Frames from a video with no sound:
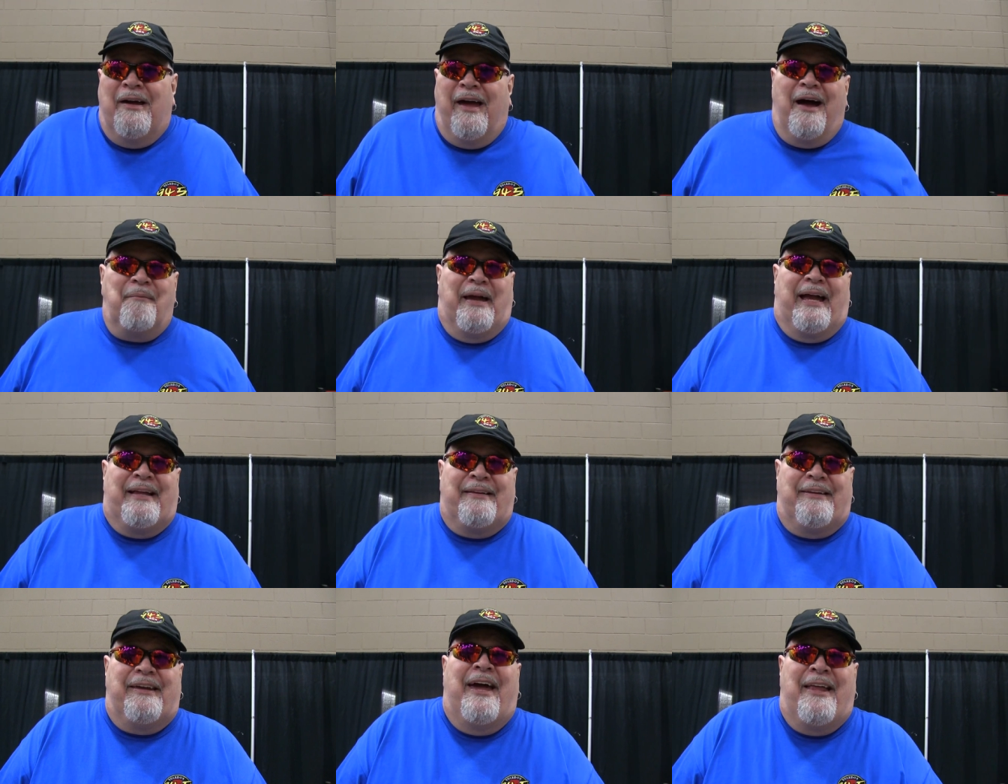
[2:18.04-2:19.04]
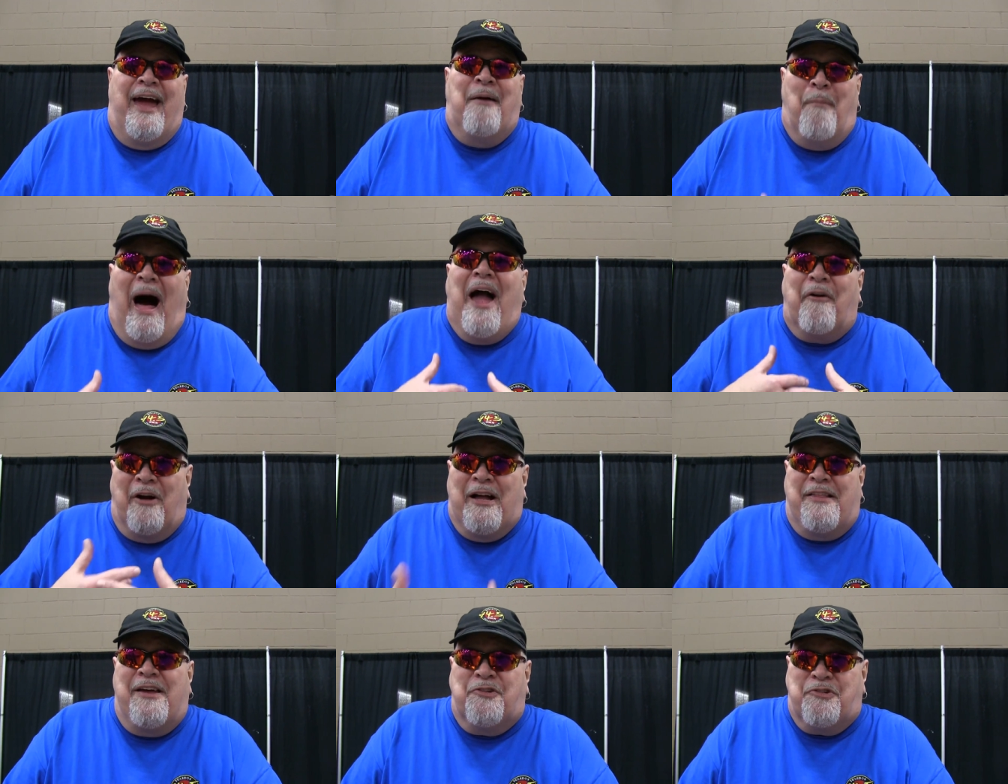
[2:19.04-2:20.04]
I mean, in, in my
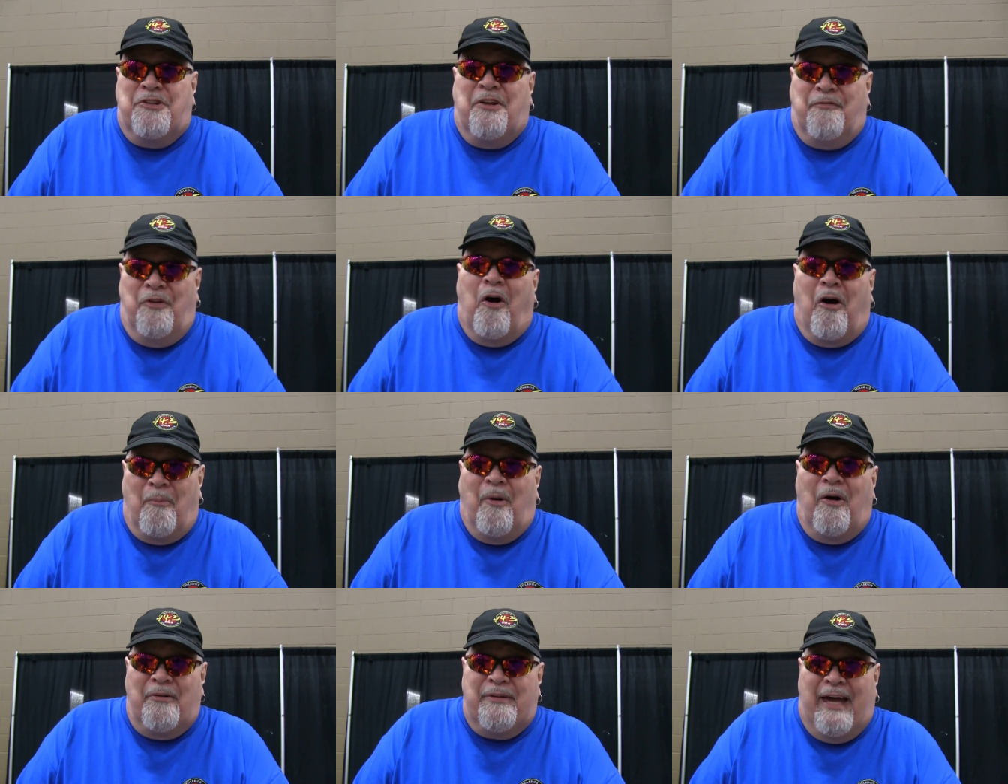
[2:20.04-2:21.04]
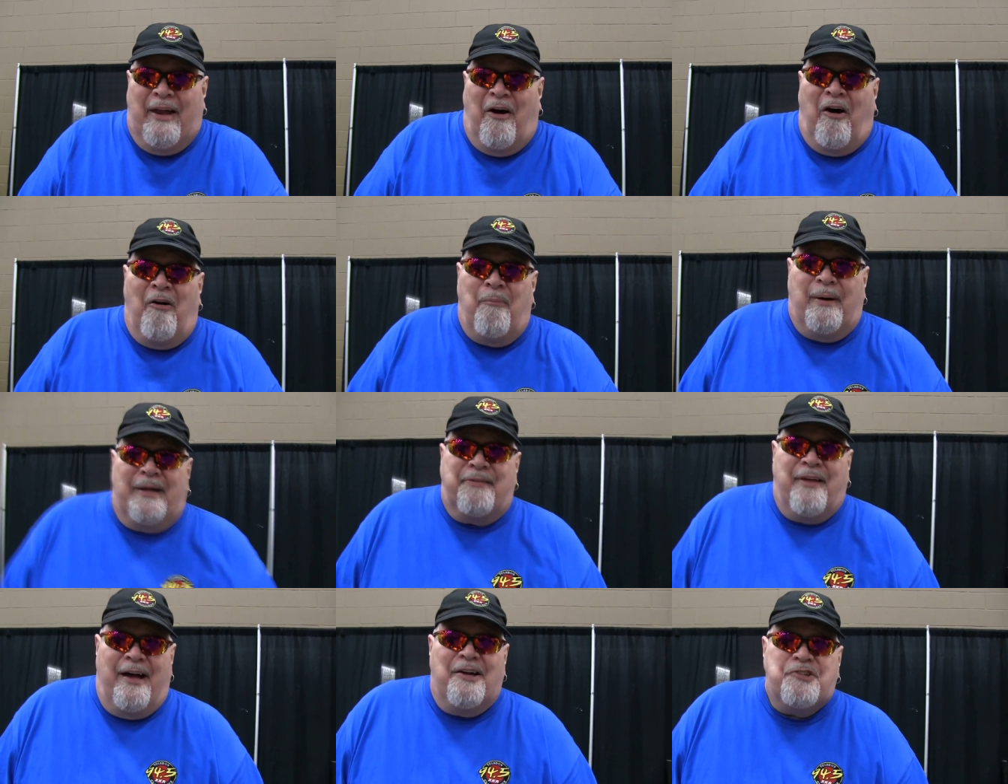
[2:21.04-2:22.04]
rendition of normal, you know, but
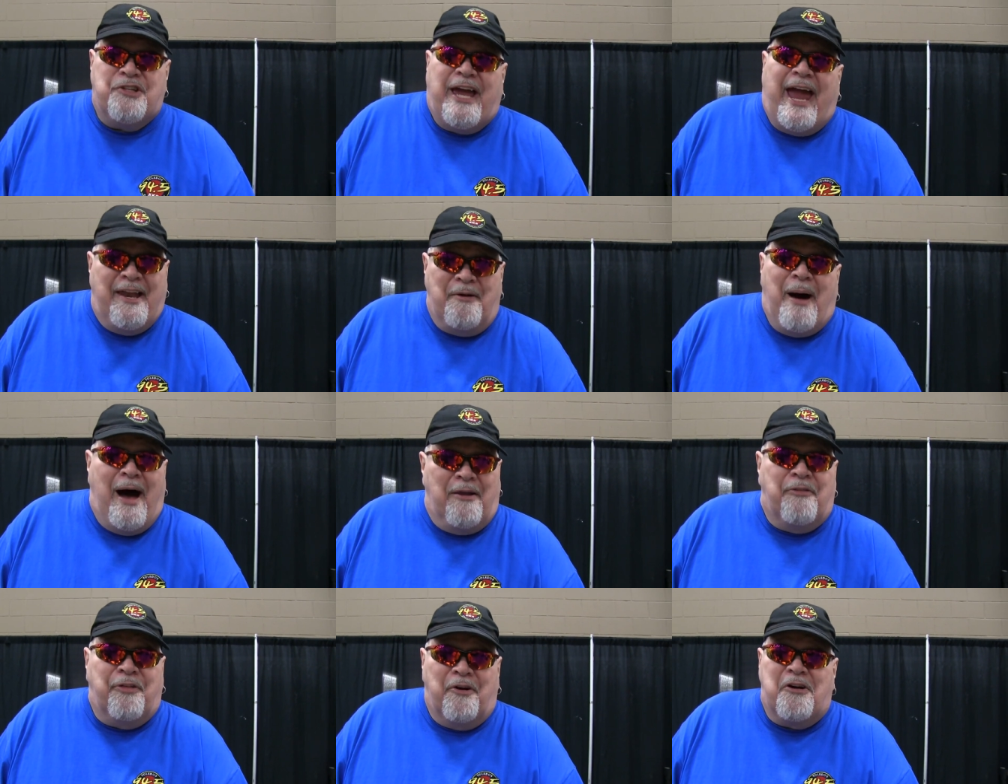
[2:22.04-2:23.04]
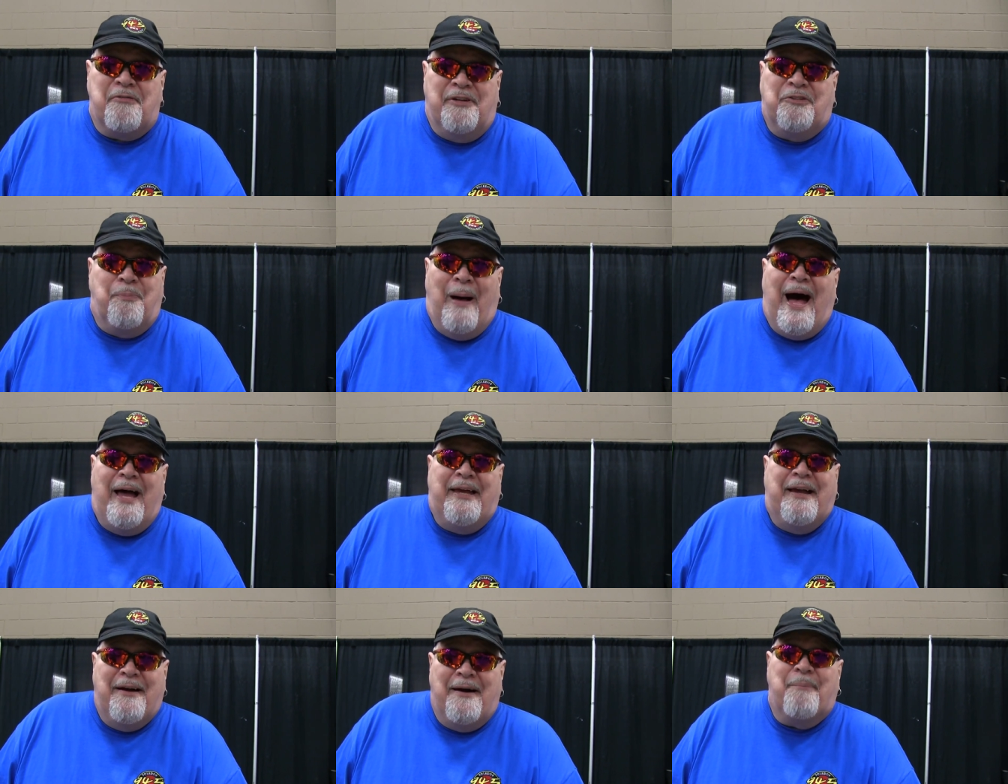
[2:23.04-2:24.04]
uh, she ate about a third of his
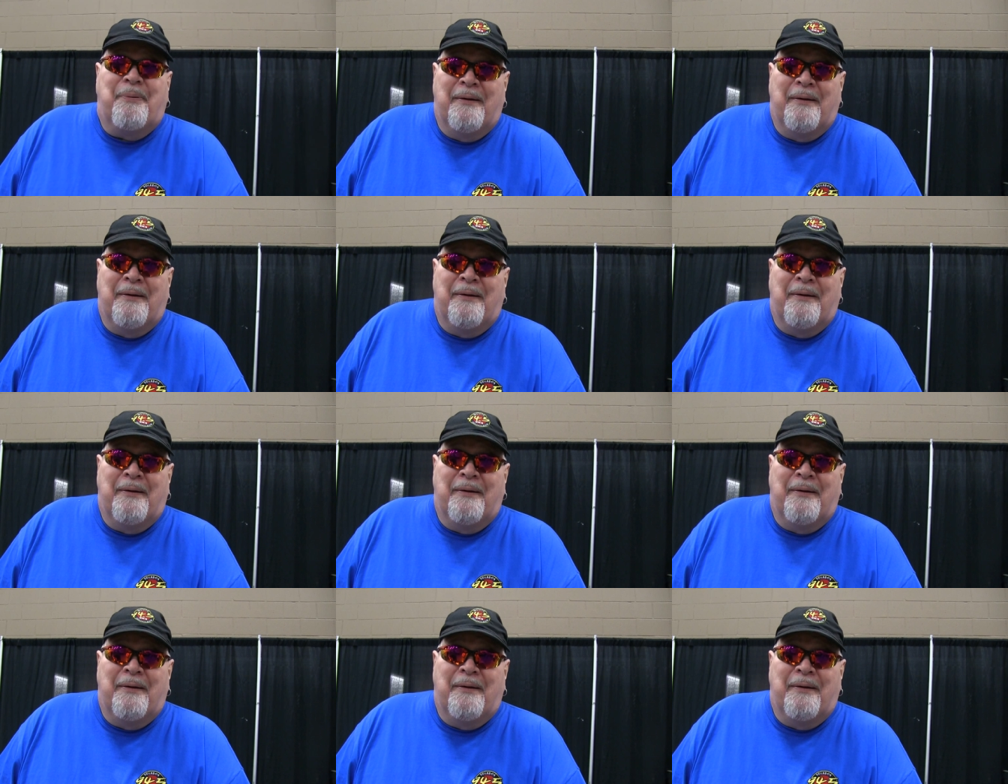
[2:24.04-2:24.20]
body up.